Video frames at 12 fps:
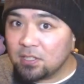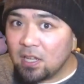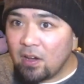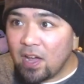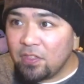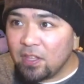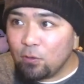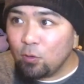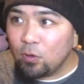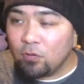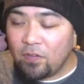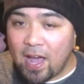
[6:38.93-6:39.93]
So that, I think,
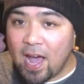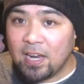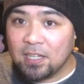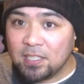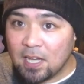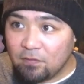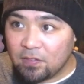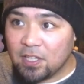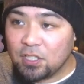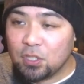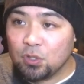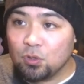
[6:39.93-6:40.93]
would have added
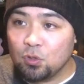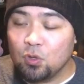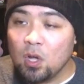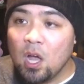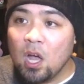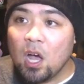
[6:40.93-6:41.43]
definitely to